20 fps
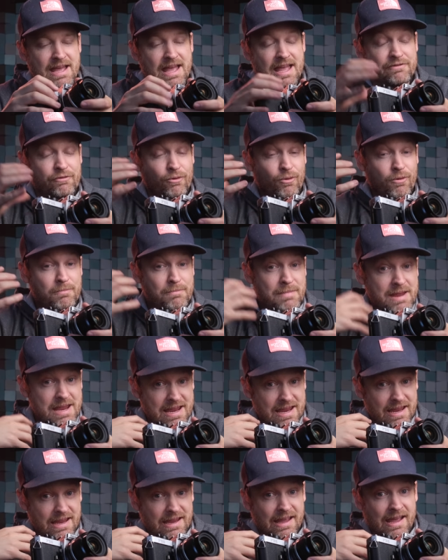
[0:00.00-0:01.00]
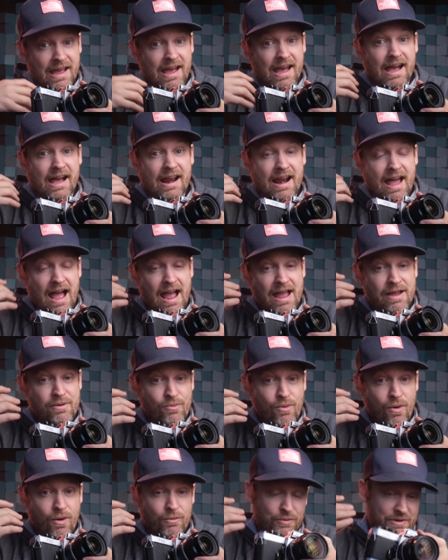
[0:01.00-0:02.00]
If it were me and I
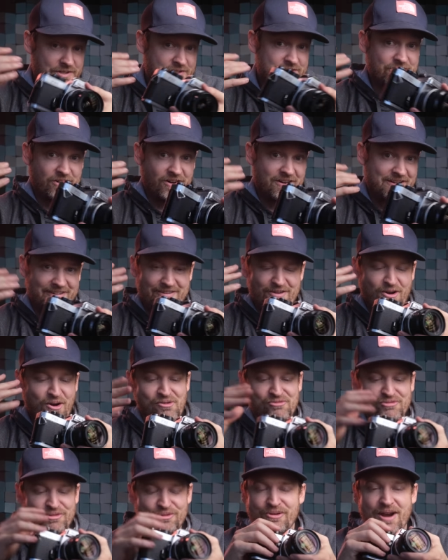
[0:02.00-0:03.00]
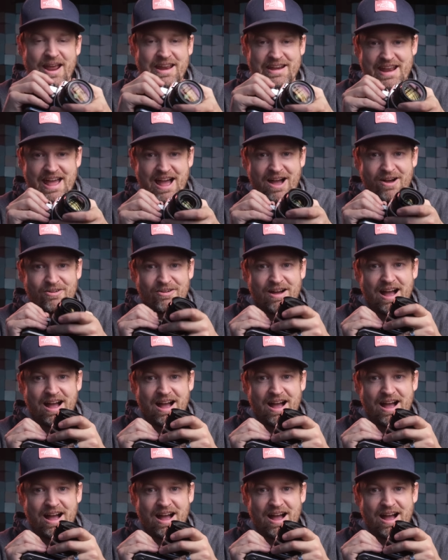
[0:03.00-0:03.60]
was starting over right now,